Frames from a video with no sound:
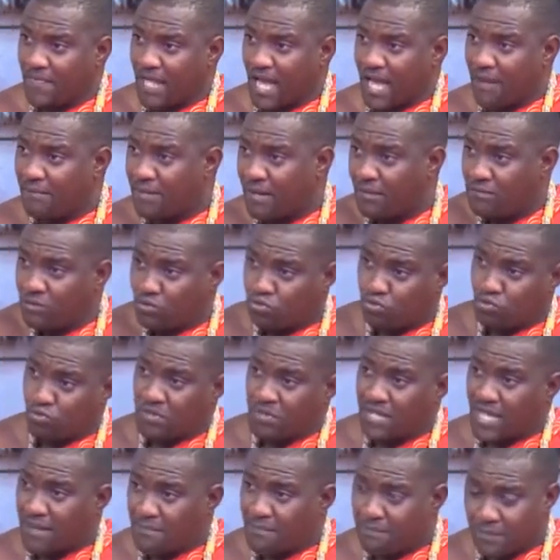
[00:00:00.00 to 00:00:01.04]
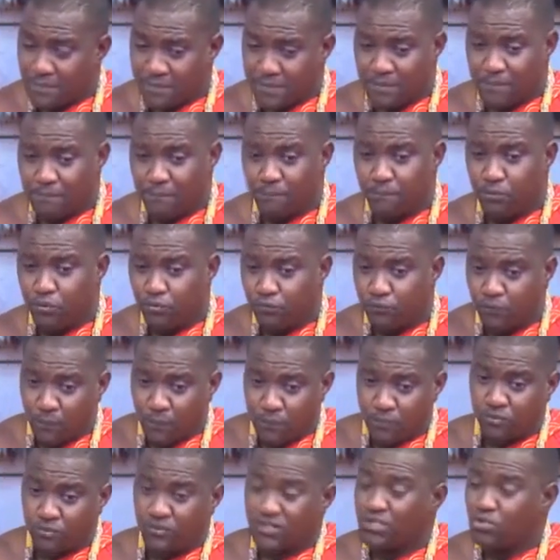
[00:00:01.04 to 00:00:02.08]
I mean, MPP boot for
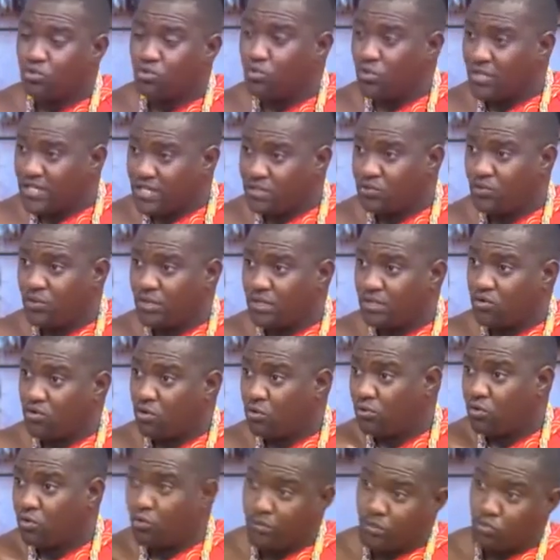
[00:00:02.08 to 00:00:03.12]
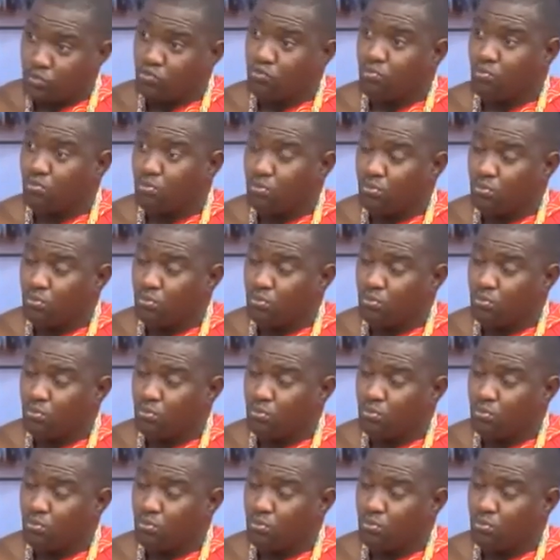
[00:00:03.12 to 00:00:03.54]
boot in 2020. No, no, Obetum.